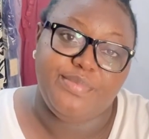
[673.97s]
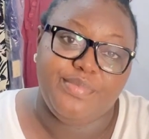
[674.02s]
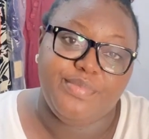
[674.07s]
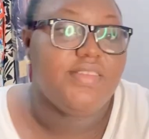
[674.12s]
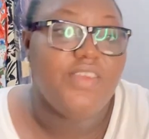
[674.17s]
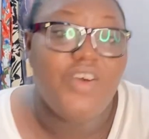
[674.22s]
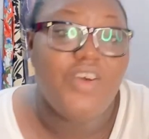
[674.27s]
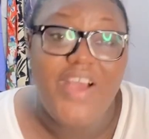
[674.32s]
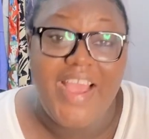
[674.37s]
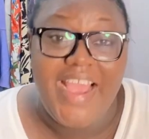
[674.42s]

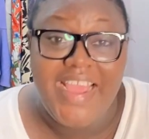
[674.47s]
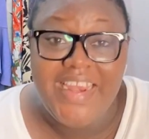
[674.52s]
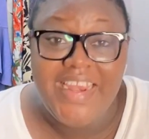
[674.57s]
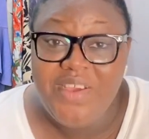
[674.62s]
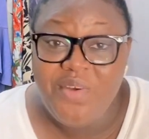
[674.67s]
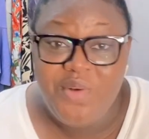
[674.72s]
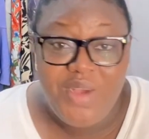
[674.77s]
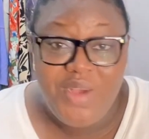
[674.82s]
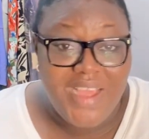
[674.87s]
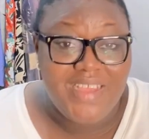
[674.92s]
So
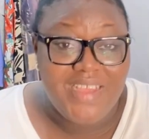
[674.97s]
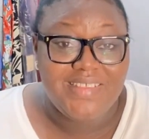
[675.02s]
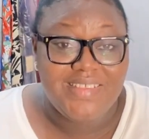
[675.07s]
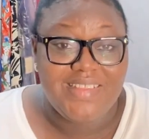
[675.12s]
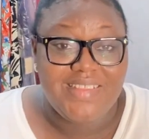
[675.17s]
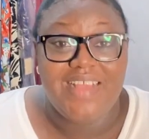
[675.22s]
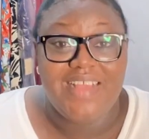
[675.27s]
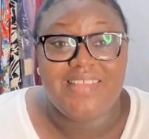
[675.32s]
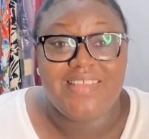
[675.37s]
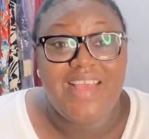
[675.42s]
anyways,
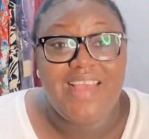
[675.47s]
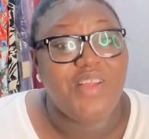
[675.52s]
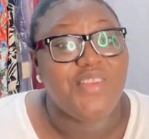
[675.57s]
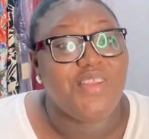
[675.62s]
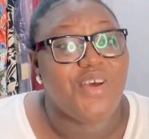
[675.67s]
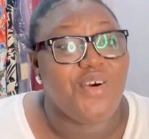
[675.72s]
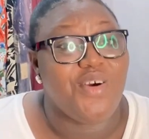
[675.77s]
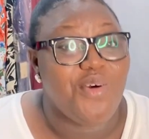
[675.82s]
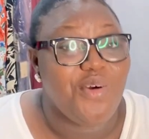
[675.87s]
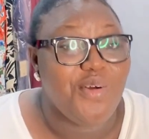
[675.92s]
that's how
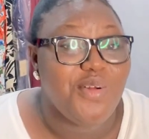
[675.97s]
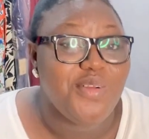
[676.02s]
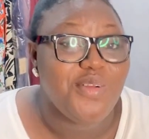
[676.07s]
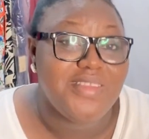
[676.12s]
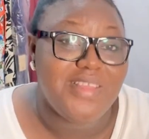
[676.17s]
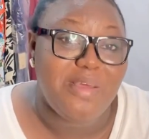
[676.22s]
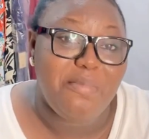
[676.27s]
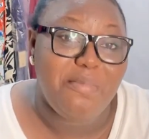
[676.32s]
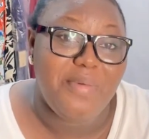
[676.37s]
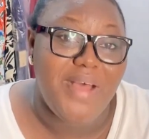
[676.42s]
the whole
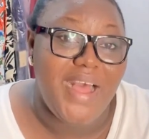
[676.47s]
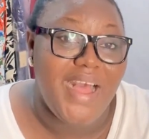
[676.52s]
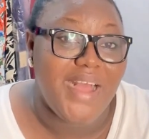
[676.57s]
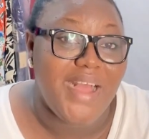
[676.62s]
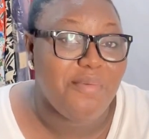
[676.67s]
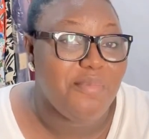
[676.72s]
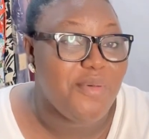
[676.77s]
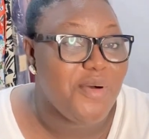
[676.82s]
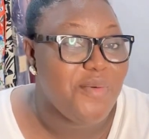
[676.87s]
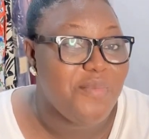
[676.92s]

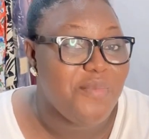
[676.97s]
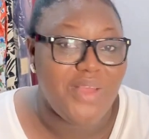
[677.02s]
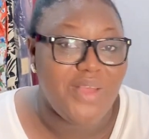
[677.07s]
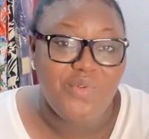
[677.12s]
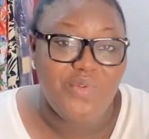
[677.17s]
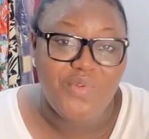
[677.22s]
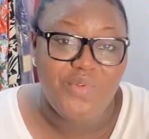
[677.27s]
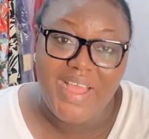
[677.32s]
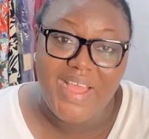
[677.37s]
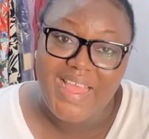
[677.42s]
Thabang
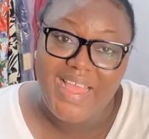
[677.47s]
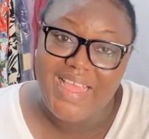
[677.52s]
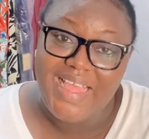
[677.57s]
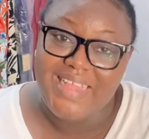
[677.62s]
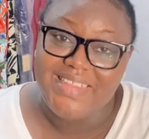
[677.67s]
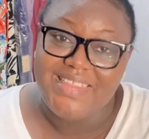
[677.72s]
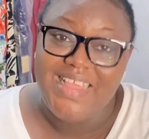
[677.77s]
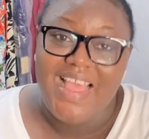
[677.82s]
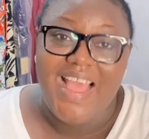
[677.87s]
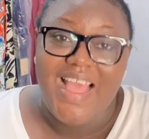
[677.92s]
moment
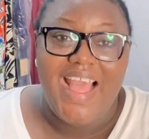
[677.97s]
went.